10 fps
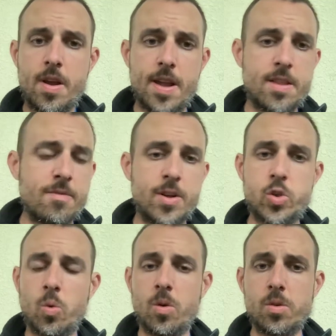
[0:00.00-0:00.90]

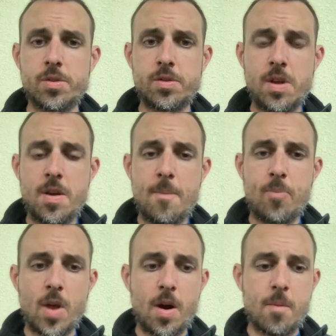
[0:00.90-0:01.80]
individuals,
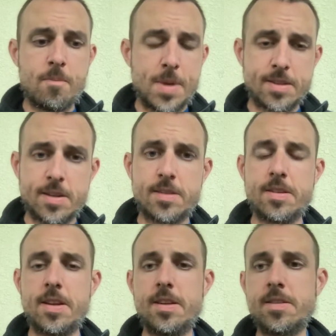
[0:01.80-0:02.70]

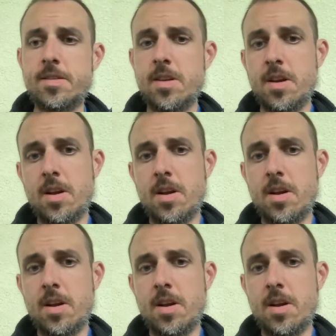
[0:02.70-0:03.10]
businesses,